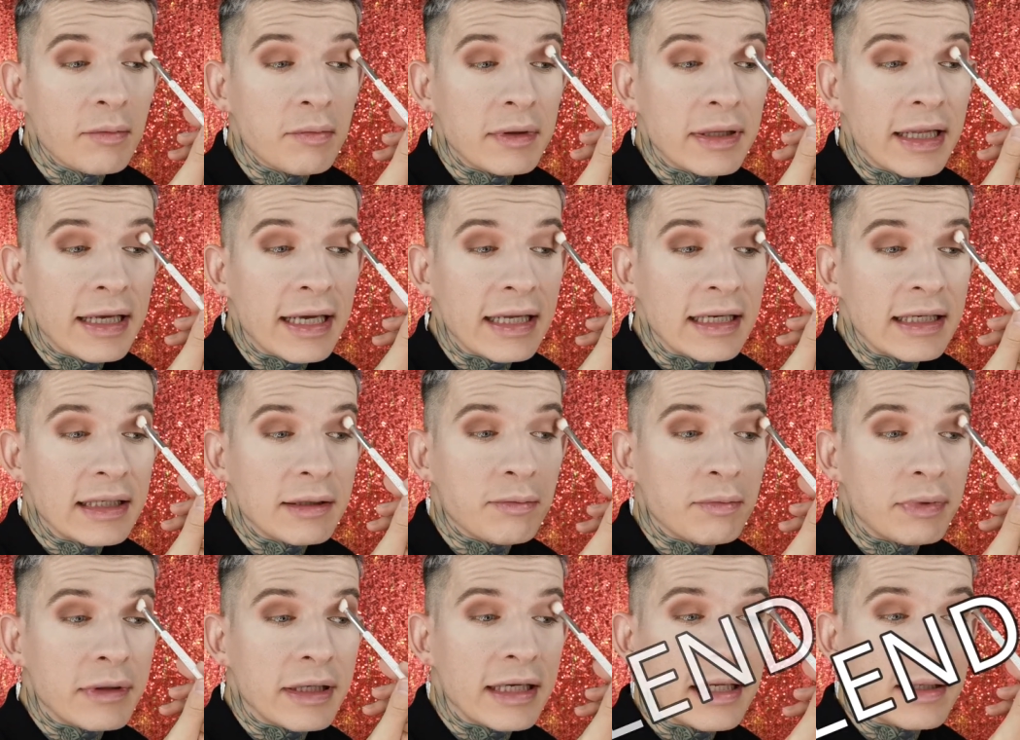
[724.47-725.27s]

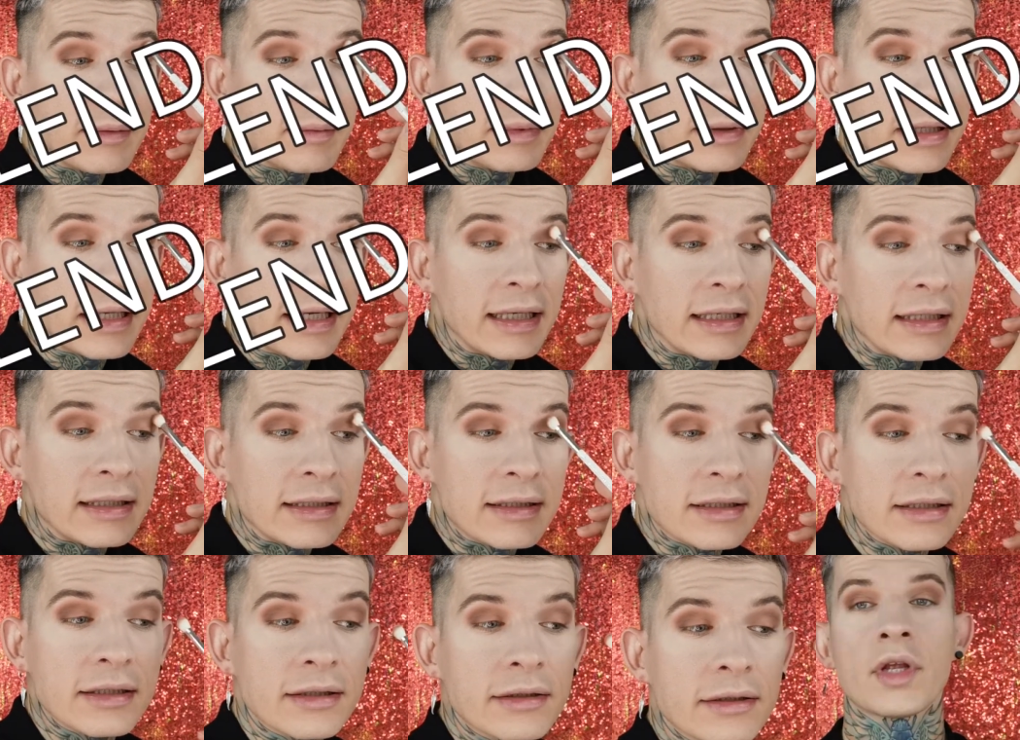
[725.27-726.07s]
Blend, blend,
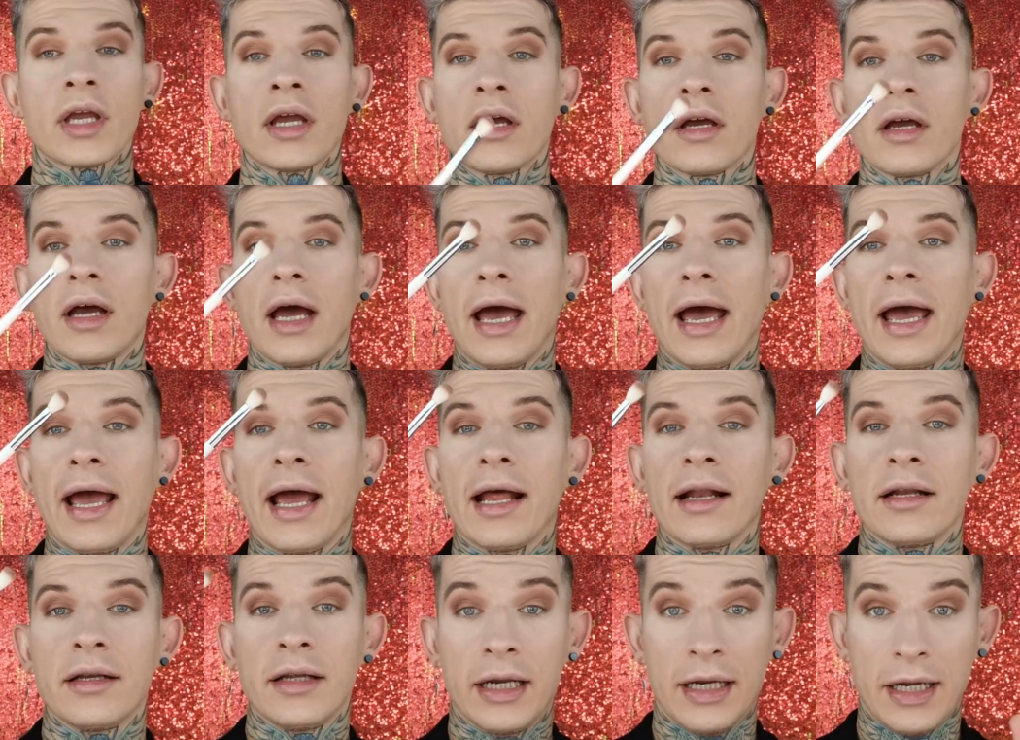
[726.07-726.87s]
blend.
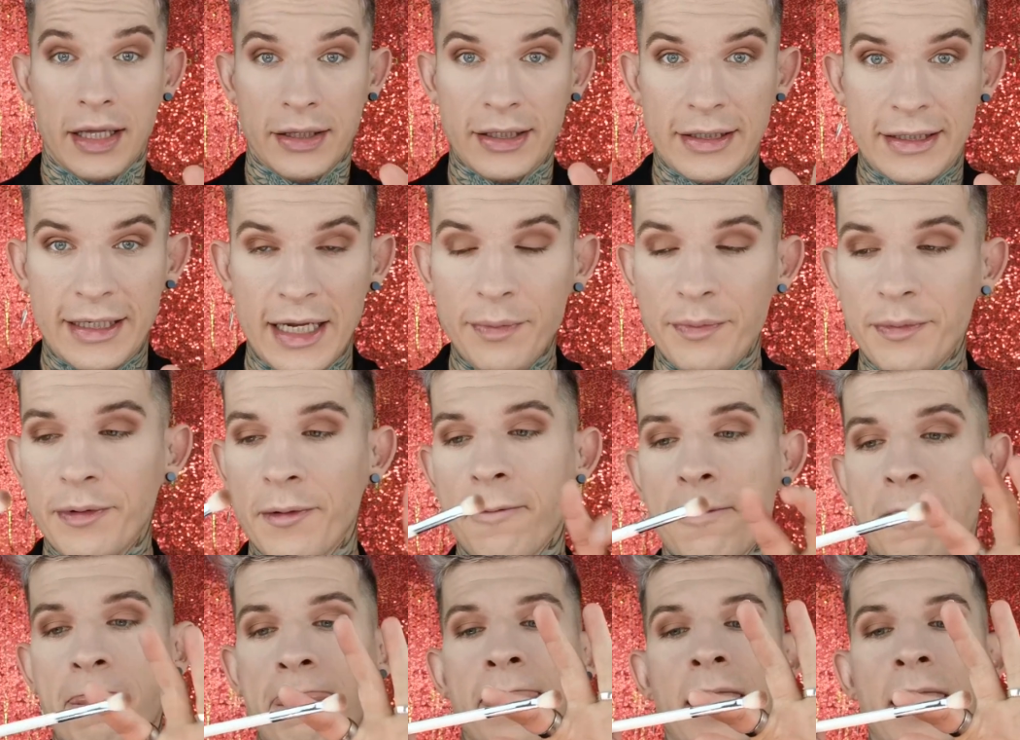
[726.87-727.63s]
And another tip,